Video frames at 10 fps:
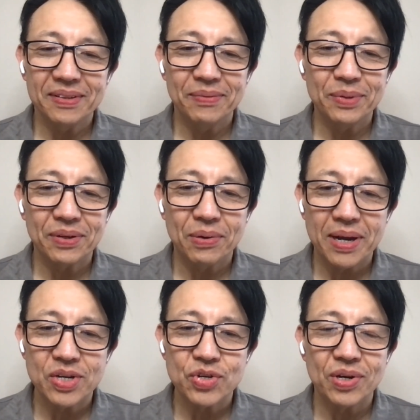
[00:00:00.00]
was
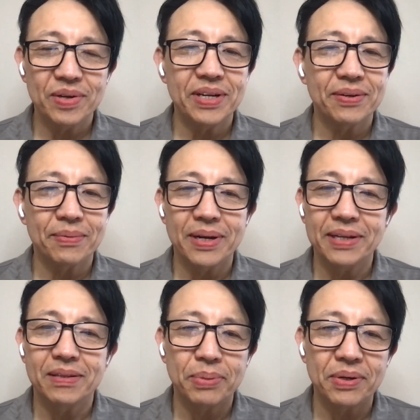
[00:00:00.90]
quite a journey to
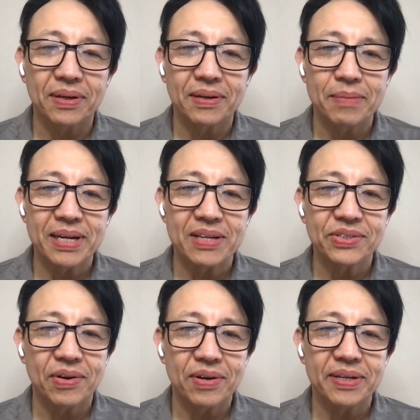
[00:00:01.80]
write the book. I mean, I
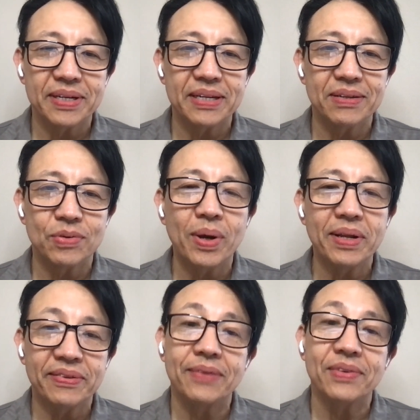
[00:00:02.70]
started it in
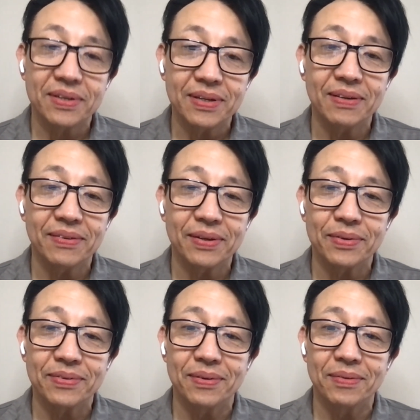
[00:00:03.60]
2017, so
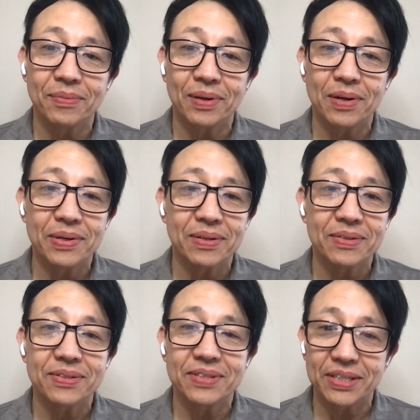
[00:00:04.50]
we're going on
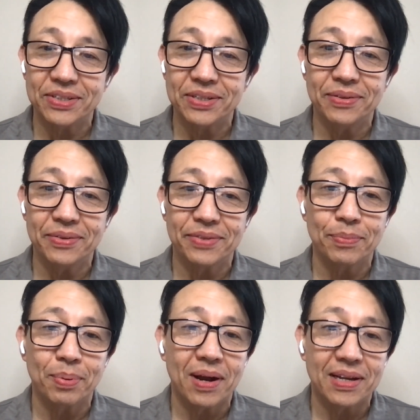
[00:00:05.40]
6 years
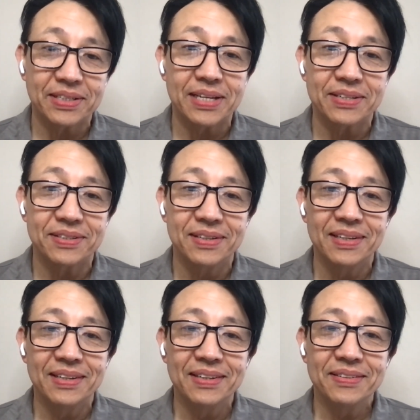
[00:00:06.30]
of a process
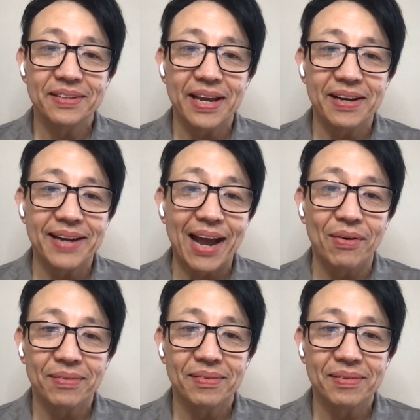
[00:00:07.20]
to get it
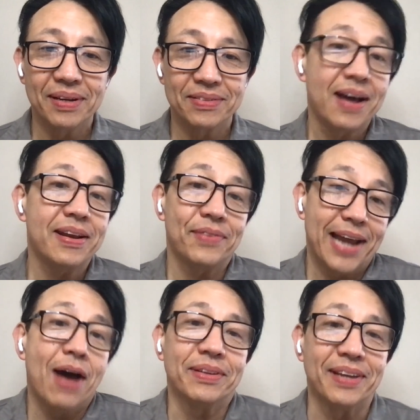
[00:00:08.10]
out. And it's not even
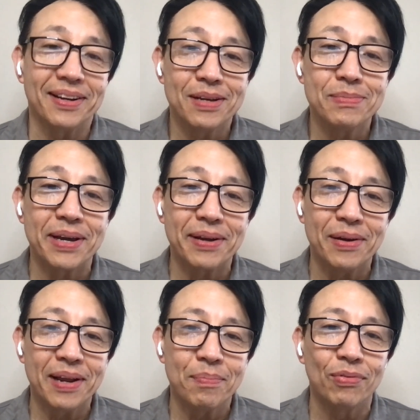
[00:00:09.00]
out yet. It comes out
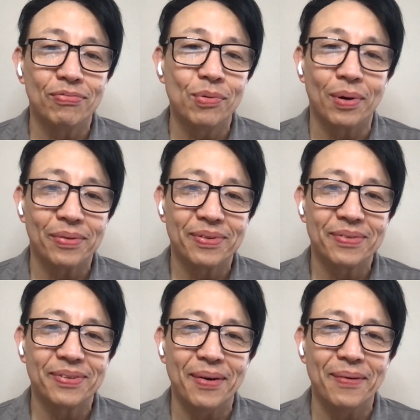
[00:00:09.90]
on April 4th.
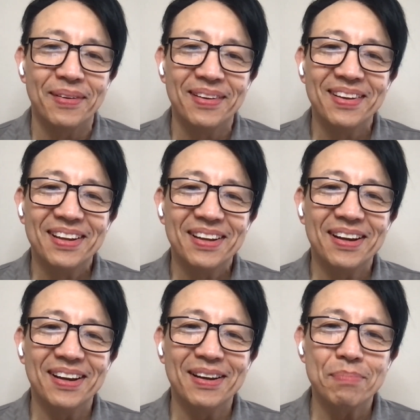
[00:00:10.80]
So,
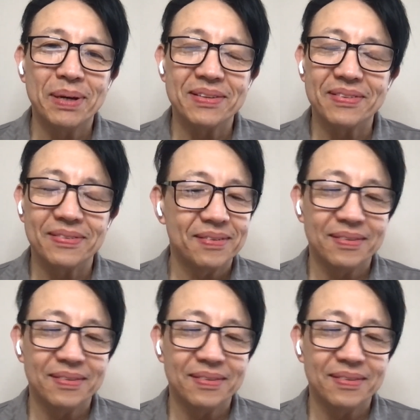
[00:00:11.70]
but it's,